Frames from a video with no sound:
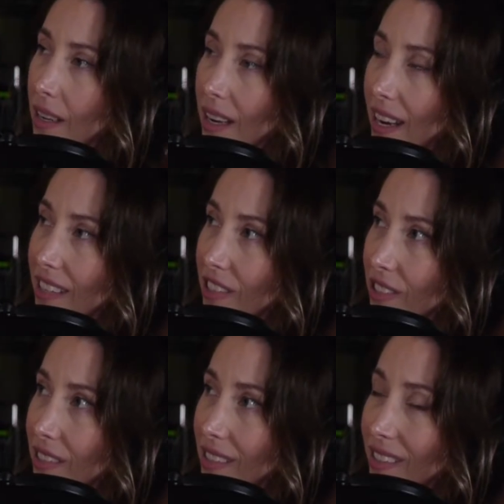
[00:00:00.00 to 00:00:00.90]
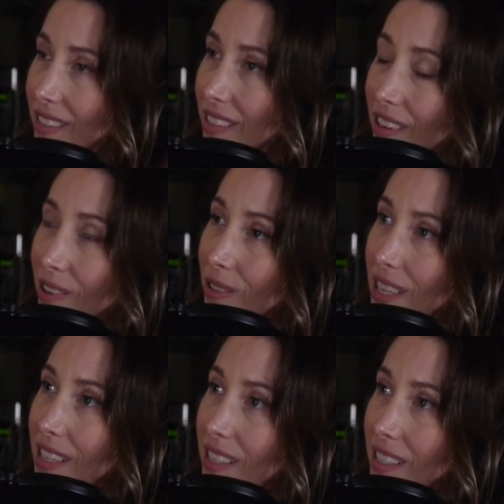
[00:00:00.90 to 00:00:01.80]
I just,
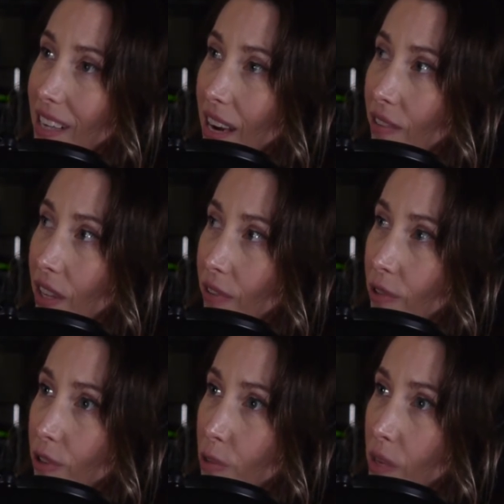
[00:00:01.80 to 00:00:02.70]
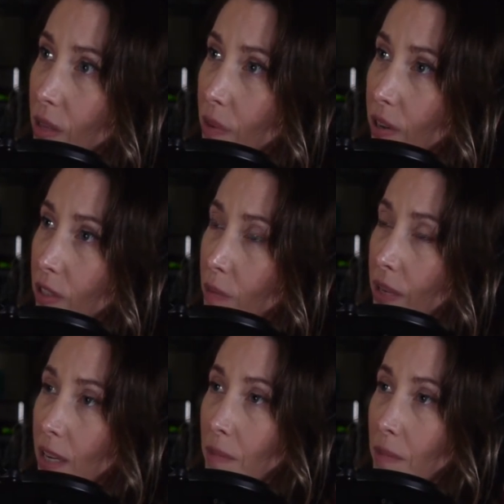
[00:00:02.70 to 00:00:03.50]
he didn't have a lot of charisma in the parts he played.